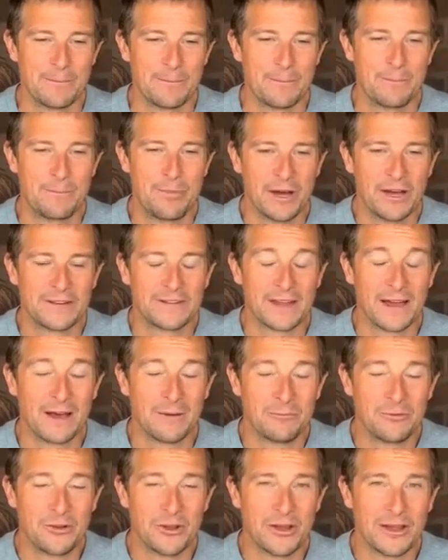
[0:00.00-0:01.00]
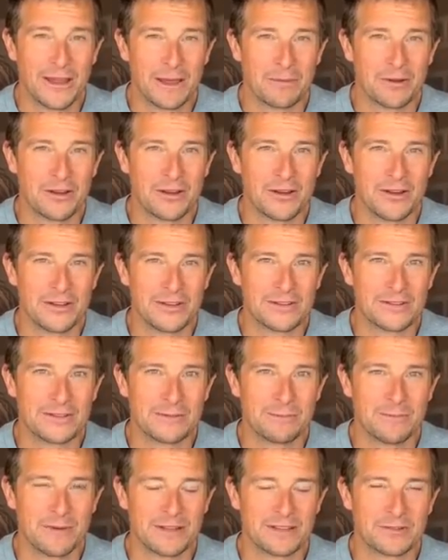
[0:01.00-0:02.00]
But I'm doing it because
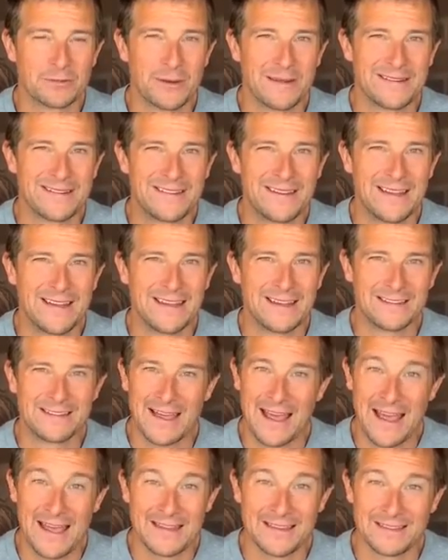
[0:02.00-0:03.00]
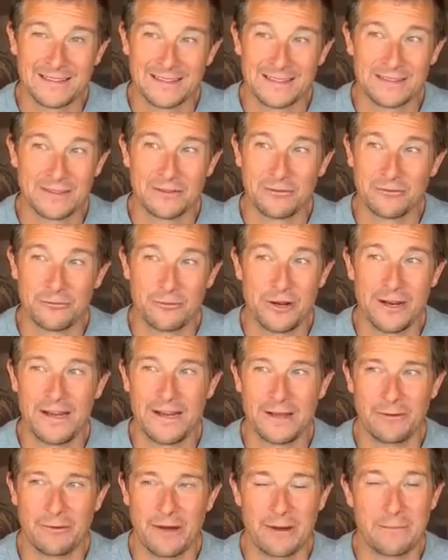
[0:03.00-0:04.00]
Mud, Sweat and Tears ends
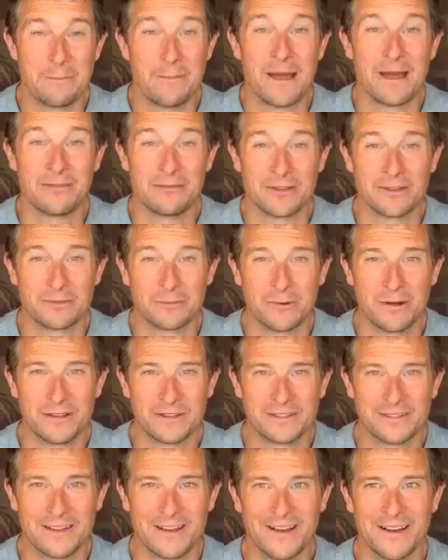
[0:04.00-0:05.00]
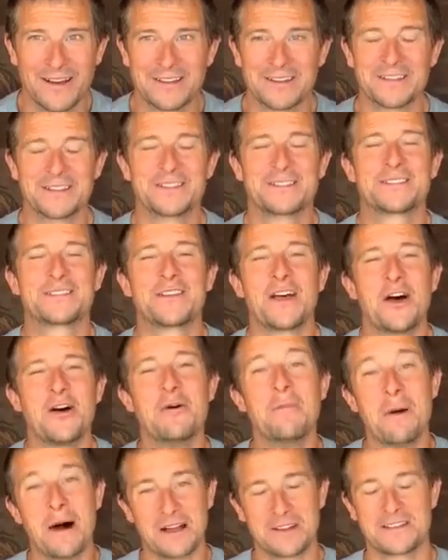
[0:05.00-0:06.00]
really when Man vs. Wild starts, and so
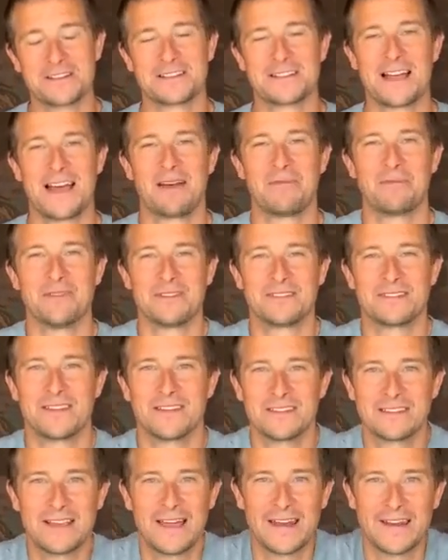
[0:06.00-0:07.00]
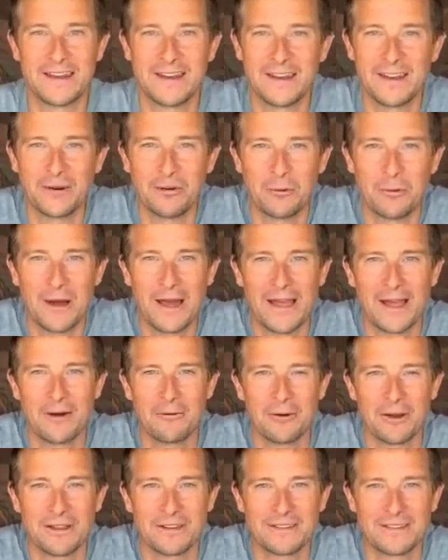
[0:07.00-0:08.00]
much has happened since then, and in a way I
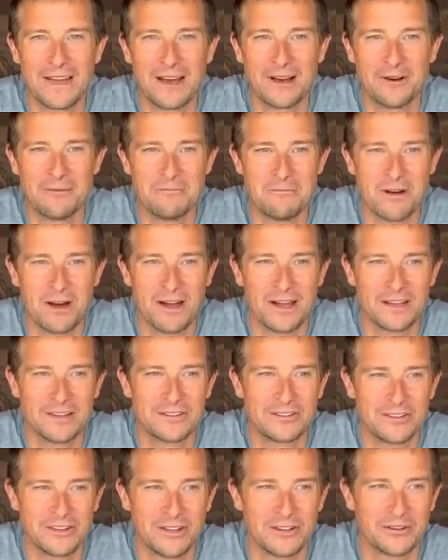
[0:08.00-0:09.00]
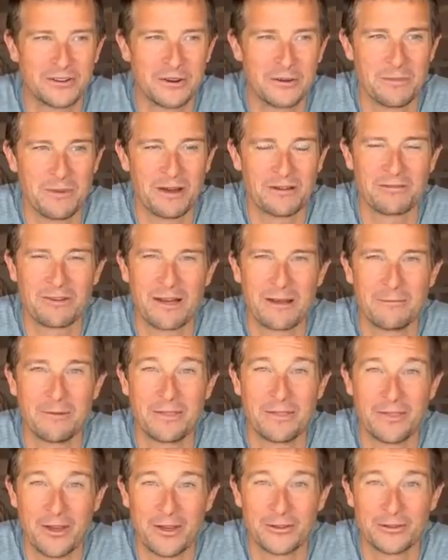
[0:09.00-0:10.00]
want to tell my children and my family
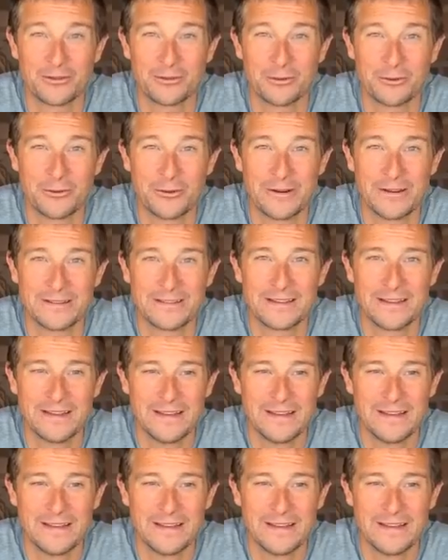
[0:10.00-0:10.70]
those stories.